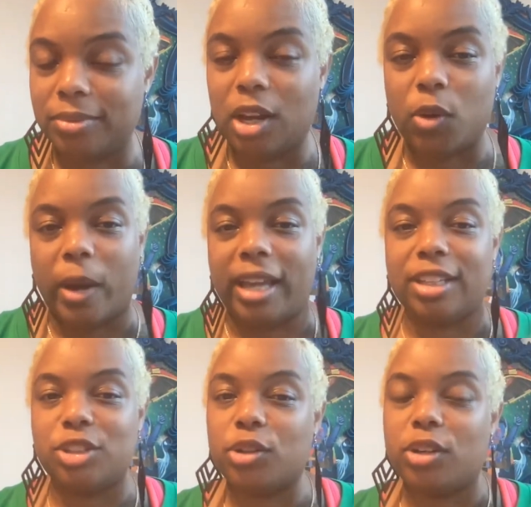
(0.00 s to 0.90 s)
a way
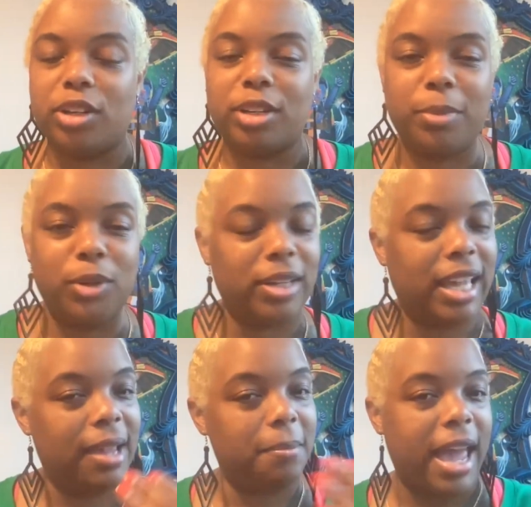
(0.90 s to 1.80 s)
that you're going to
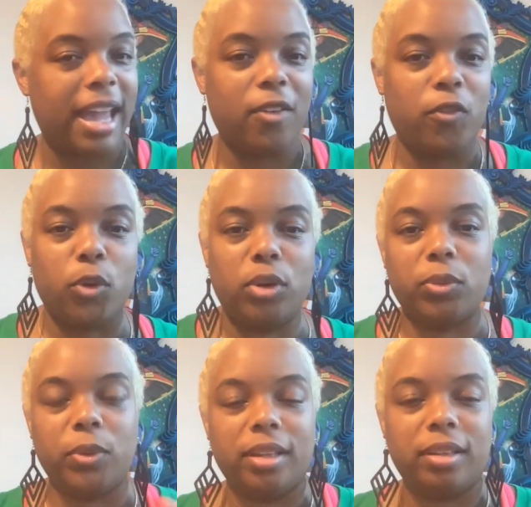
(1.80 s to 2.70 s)
communicate back and forth
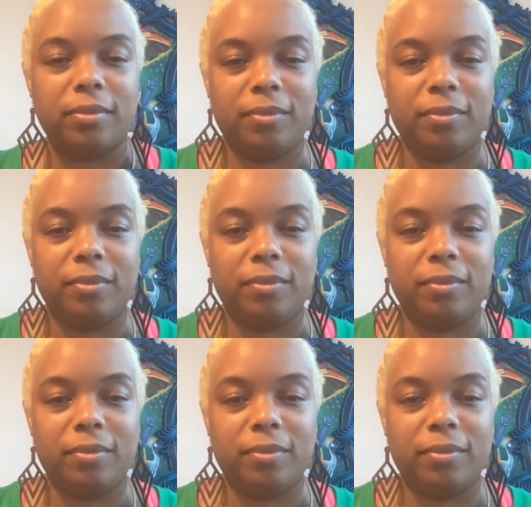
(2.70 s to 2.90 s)
with